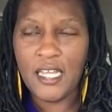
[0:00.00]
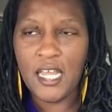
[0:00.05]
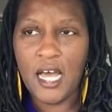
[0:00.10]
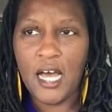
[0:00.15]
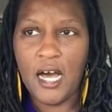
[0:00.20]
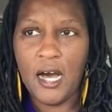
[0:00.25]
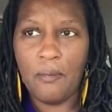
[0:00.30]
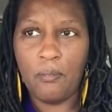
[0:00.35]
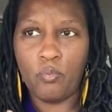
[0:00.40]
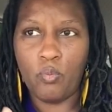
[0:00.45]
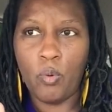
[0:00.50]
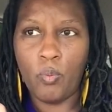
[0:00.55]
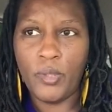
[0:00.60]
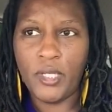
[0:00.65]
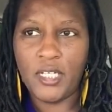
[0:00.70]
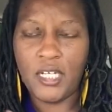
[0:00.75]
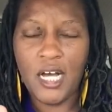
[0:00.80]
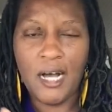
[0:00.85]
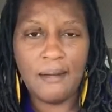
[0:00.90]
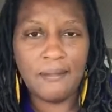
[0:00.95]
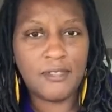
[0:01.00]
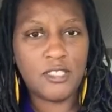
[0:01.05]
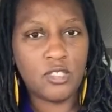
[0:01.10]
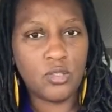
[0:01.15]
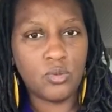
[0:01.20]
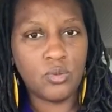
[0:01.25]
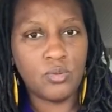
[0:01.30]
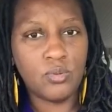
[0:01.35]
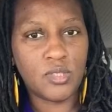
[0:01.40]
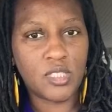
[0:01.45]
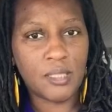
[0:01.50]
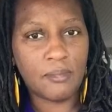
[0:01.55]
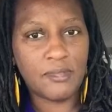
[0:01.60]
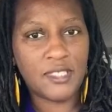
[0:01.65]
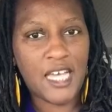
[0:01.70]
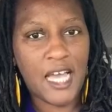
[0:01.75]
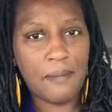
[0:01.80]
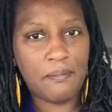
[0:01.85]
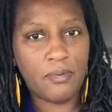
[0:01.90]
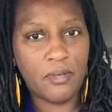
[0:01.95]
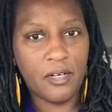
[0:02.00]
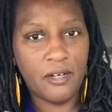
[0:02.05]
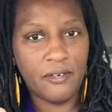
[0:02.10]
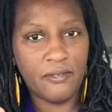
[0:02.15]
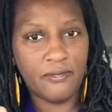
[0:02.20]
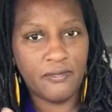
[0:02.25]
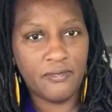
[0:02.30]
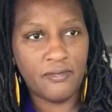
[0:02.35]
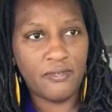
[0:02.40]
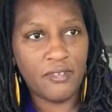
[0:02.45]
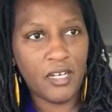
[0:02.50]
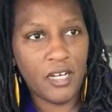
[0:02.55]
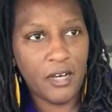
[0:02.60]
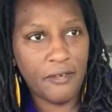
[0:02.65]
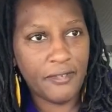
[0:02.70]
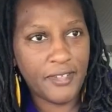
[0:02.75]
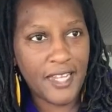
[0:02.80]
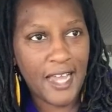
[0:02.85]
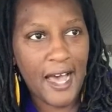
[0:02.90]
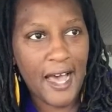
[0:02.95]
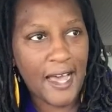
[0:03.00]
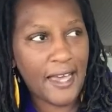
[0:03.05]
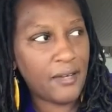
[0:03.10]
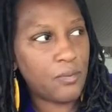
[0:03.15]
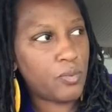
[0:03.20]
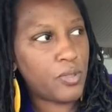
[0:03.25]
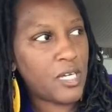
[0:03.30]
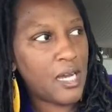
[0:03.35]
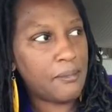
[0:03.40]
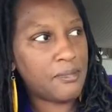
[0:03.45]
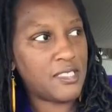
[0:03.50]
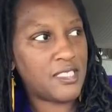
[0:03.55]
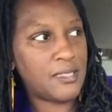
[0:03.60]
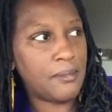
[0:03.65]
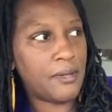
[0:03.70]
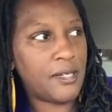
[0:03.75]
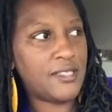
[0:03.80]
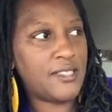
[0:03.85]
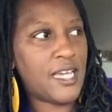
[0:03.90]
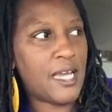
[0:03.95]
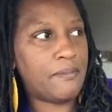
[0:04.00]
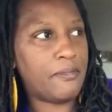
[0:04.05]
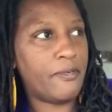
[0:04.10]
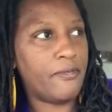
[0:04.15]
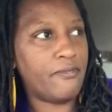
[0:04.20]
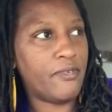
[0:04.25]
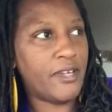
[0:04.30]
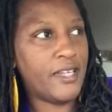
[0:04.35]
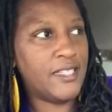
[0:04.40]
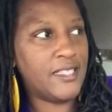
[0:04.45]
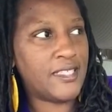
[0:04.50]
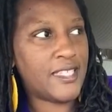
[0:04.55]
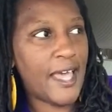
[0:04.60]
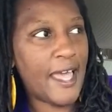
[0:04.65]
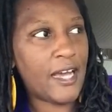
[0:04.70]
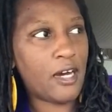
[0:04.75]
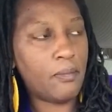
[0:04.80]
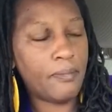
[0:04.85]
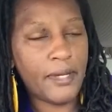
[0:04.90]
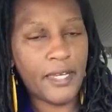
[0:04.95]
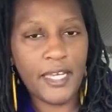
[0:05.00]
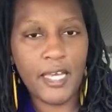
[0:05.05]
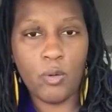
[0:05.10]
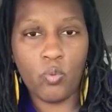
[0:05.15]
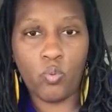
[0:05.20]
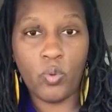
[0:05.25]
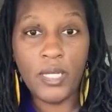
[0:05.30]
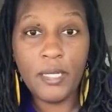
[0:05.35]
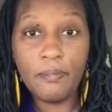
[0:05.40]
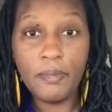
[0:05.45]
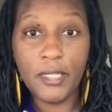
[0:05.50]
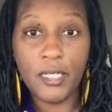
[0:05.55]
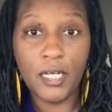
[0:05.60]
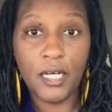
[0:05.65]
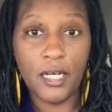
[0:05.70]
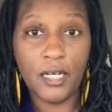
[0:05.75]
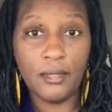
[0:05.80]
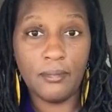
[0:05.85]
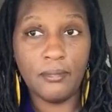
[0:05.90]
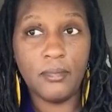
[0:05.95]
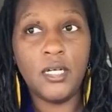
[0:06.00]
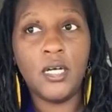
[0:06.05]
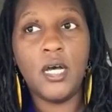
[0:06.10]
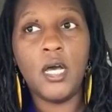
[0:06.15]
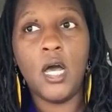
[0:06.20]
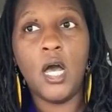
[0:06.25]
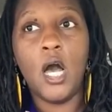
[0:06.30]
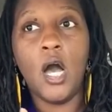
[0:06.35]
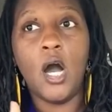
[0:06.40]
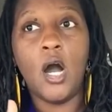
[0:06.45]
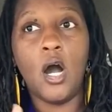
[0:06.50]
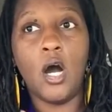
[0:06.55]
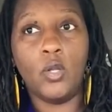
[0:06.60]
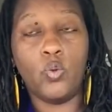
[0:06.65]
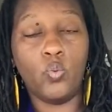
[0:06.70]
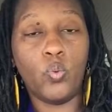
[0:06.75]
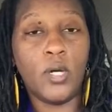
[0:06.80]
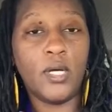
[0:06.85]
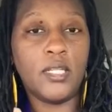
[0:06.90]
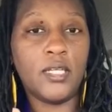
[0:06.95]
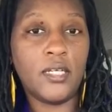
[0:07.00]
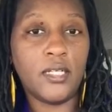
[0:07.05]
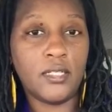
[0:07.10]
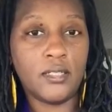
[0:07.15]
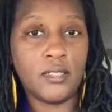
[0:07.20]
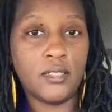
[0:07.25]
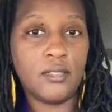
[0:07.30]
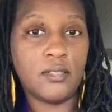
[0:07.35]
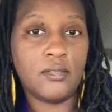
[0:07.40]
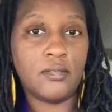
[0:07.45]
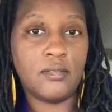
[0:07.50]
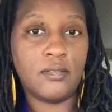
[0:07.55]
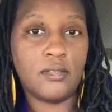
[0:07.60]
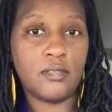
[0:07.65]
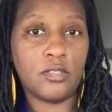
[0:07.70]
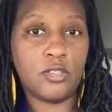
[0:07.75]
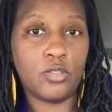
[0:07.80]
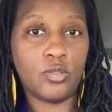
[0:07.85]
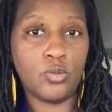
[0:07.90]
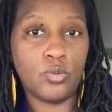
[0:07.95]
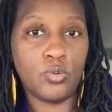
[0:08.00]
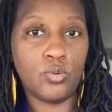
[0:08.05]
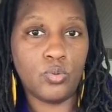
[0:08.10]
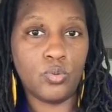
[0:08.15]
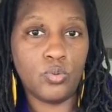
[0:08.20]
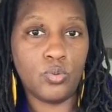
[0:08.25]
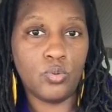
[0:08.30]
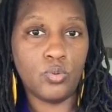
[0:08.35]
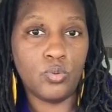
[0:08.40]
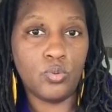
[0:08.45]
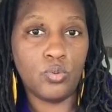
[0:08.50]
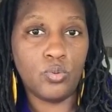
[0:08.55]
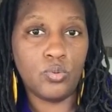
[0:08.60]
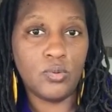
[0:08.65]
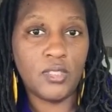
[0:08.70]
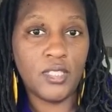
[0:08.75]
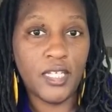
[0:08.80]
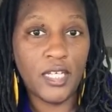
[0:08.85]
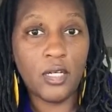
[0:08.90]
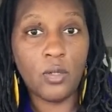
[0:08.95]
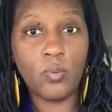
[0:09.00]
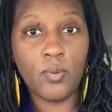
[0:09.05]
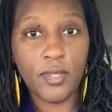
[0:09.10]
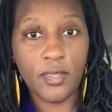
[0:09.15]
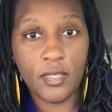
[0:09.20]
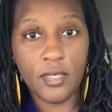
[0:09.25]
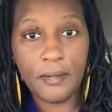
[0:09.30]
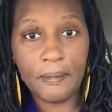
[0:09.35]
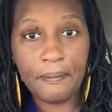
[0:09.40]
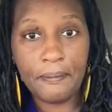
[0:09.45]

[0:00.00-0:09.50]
When we come to some type of knot, we come to some type of entanglement, and we become unwilling to deal with it.